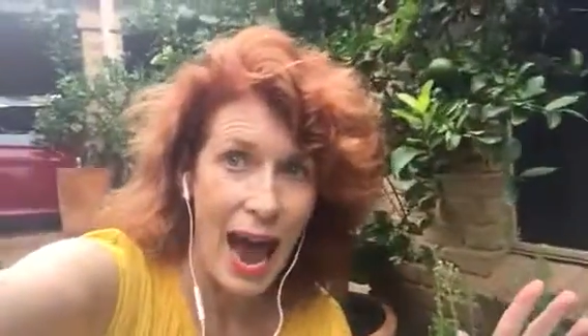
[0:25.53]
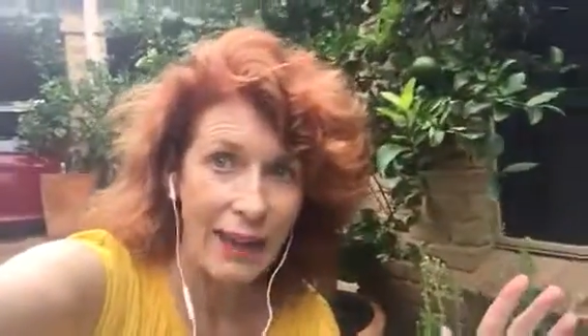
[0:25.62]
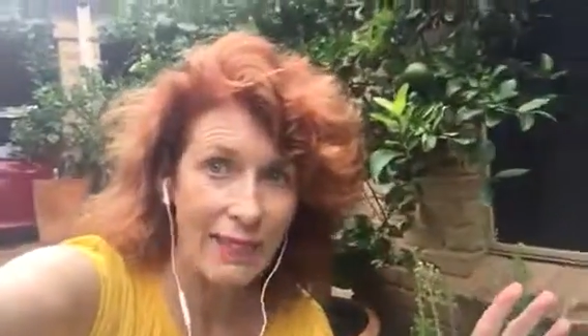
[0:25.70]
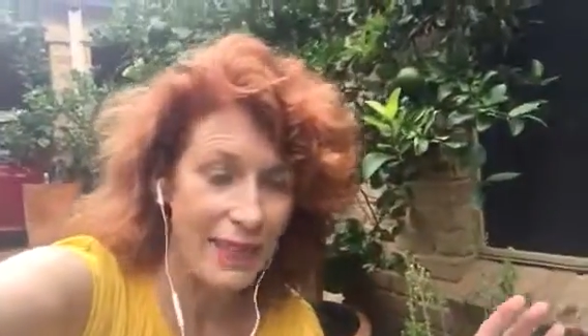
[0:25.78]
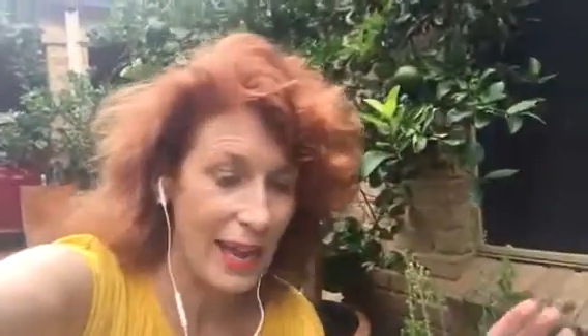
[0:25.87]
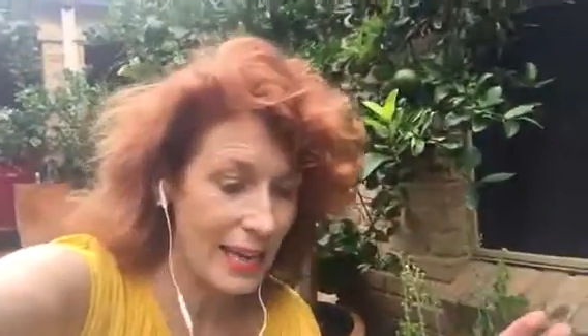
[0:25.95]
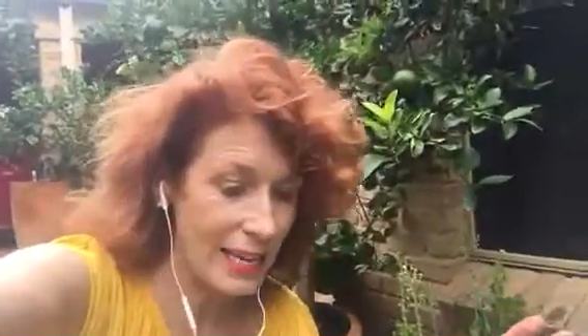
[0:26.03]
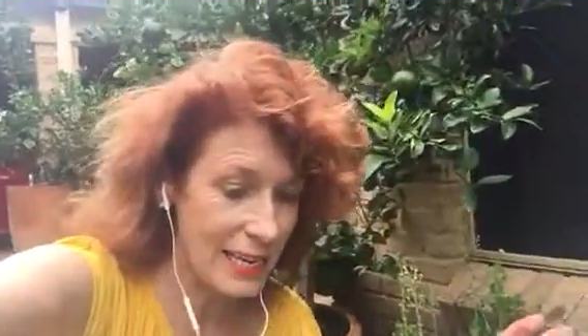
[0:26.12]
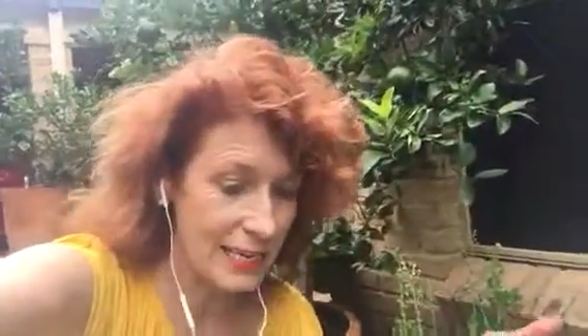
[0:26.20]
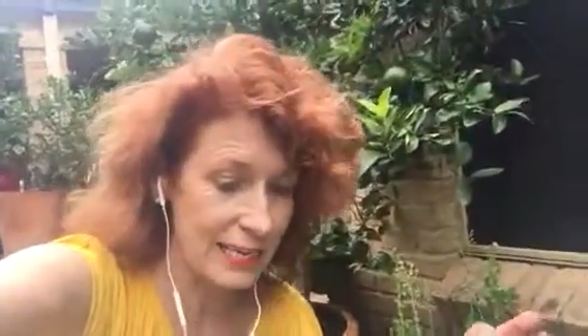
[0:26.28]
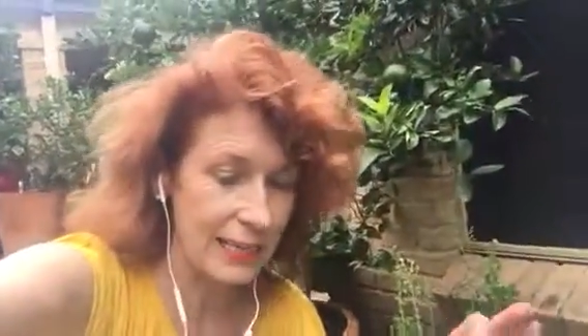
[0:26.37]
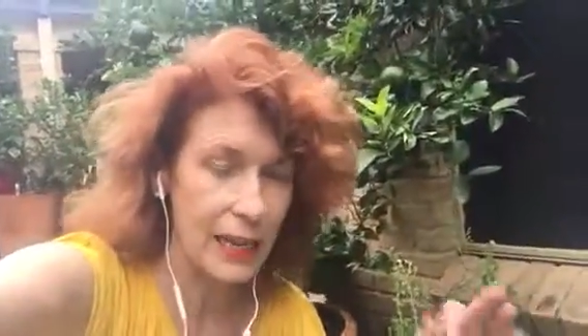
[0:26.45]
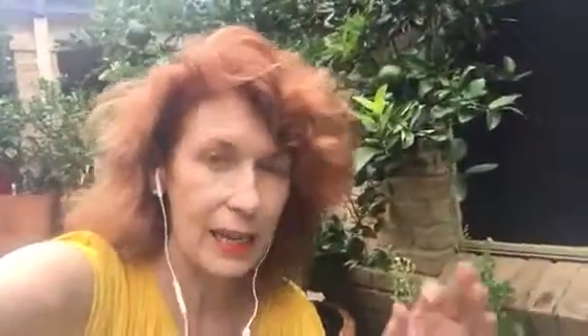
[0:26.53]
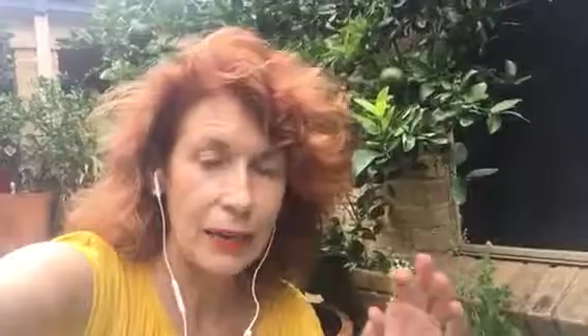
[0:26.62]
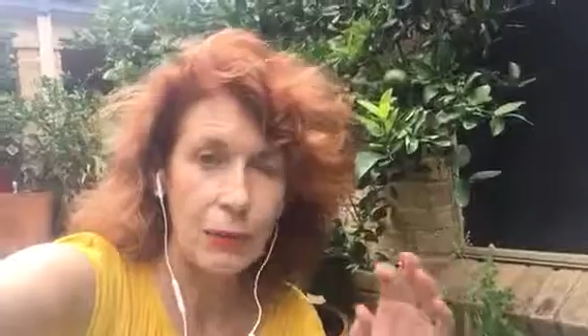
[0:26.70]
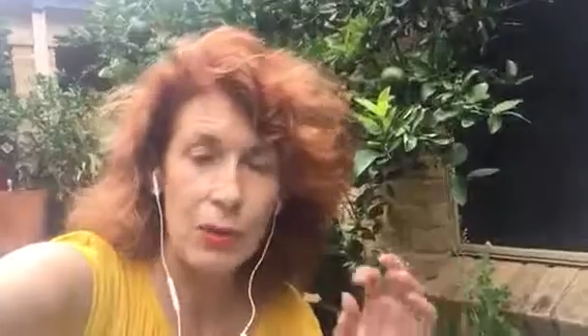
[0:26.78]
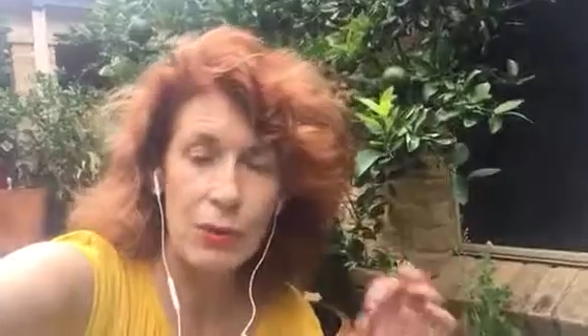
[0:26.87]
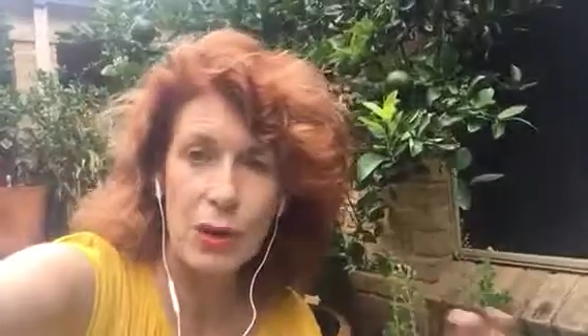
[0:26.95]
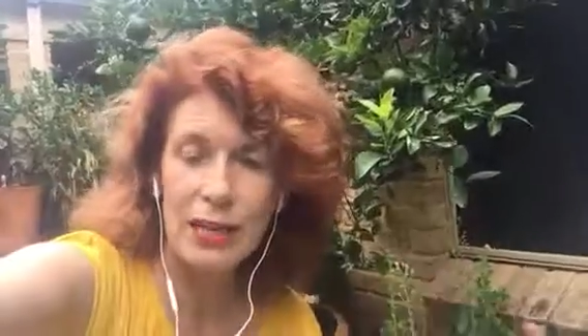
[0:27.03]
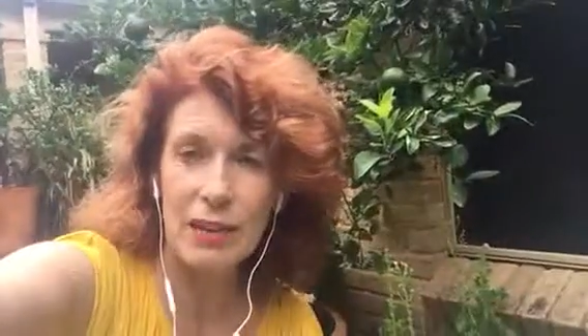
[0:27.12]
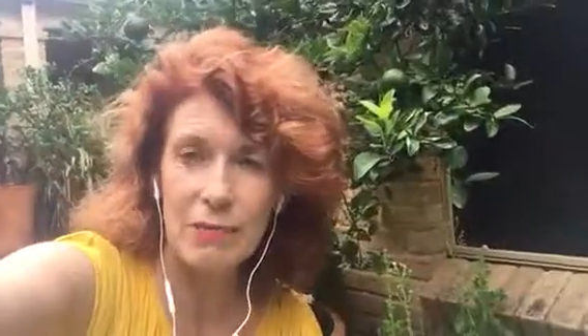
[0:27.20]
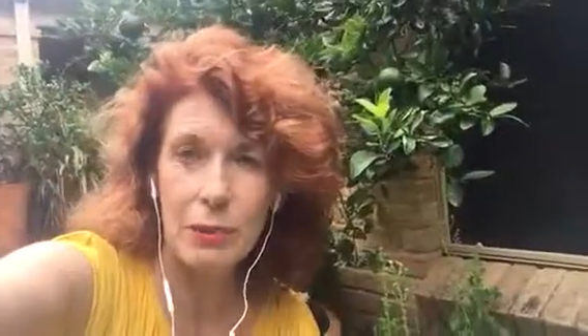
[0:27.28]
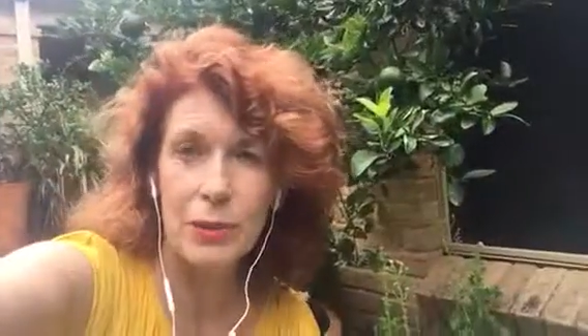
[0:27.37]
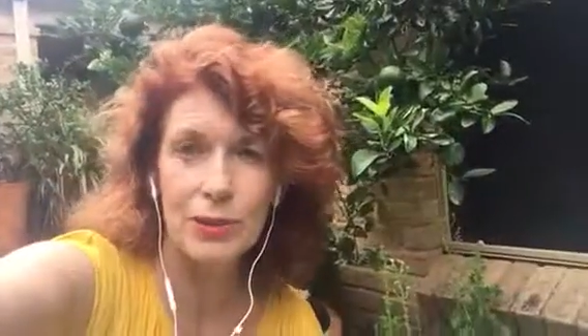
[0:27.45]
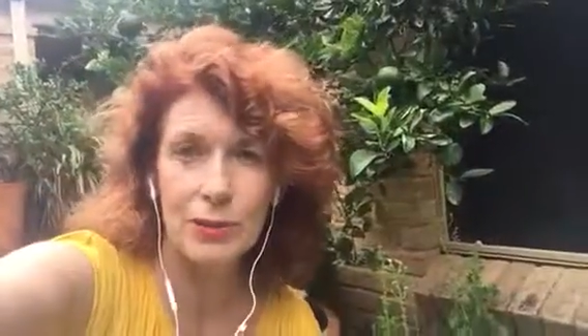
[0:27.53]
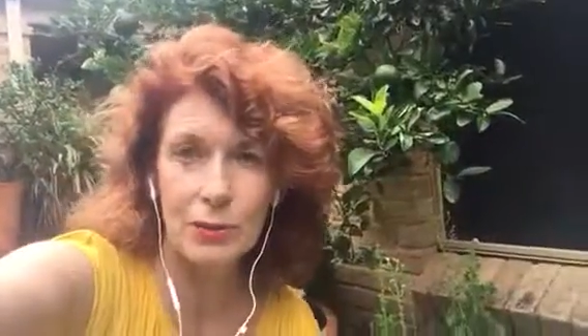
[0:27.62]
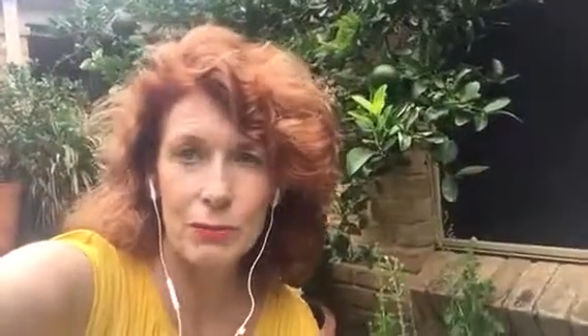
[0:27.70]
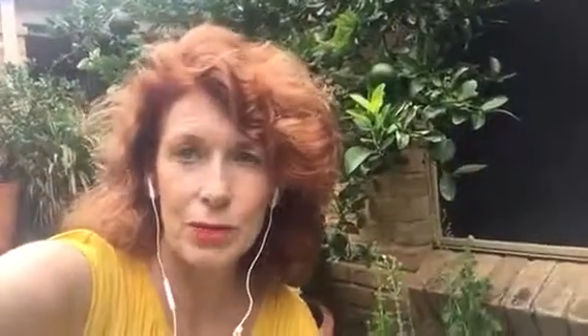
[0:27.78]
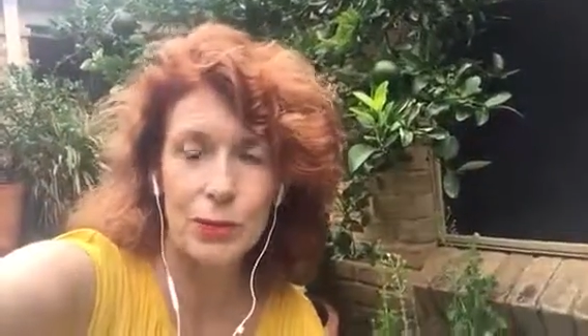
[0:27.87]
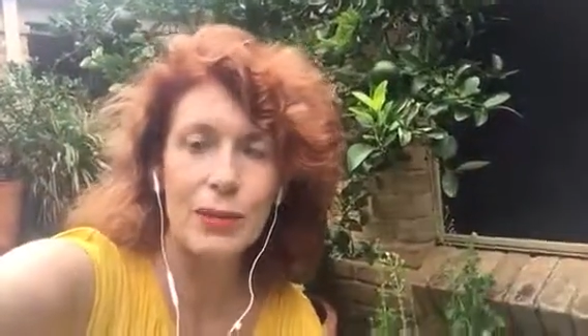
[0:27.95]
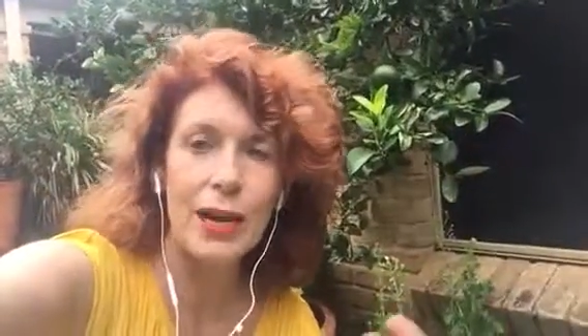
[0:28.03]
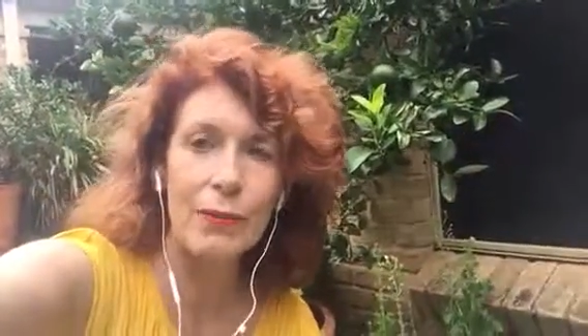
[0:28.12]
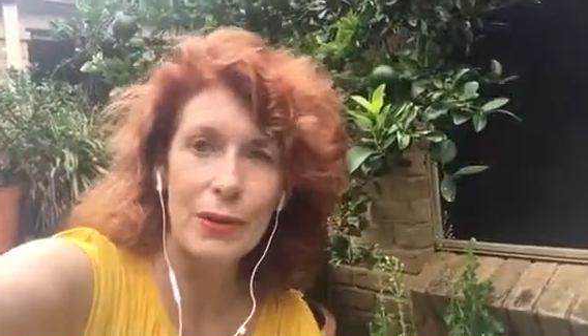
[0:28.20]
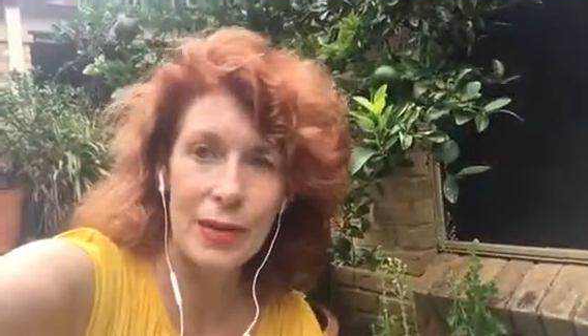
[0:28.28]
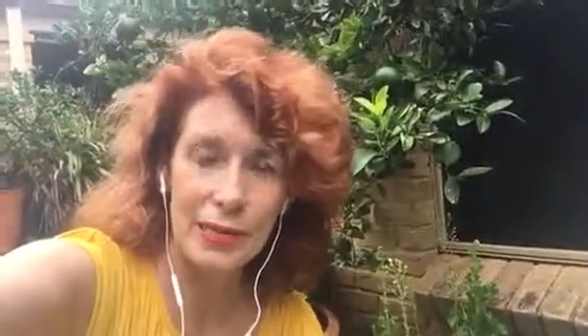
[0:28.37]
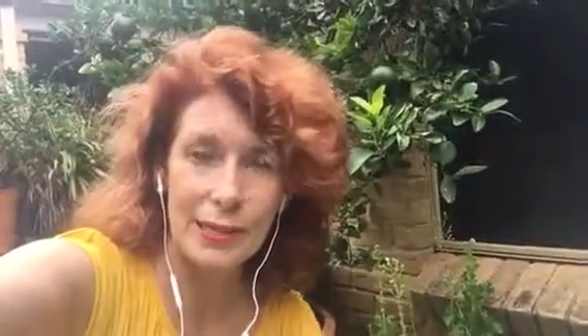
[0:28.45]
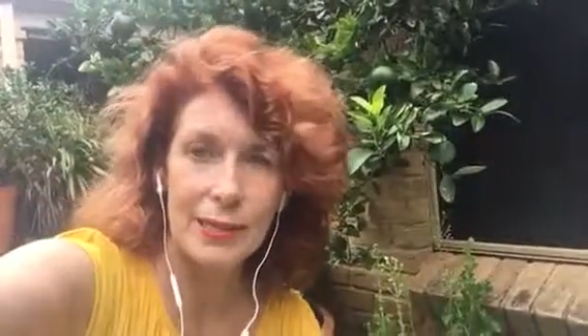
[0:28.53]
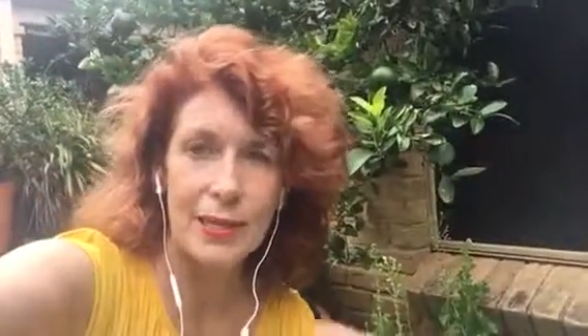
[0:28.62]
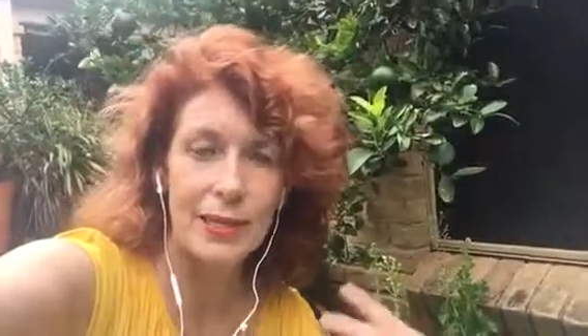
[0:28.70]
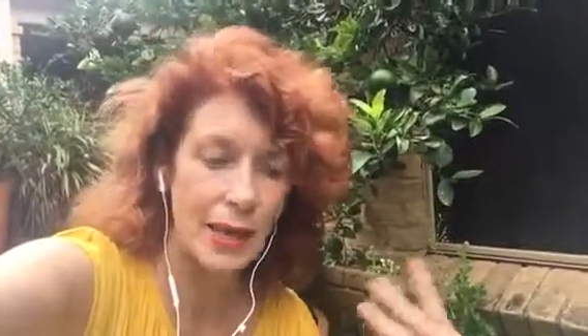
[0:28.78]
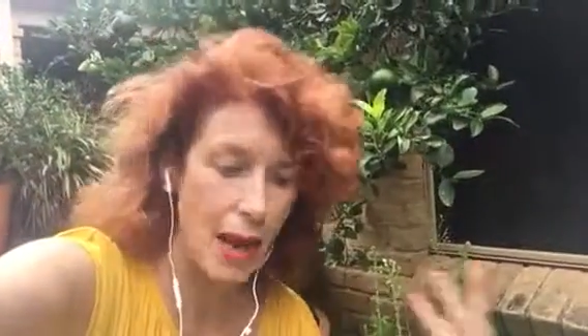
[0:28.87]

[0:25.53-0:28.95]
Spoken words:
And that is, like, we always have personal rituals, how we exercise,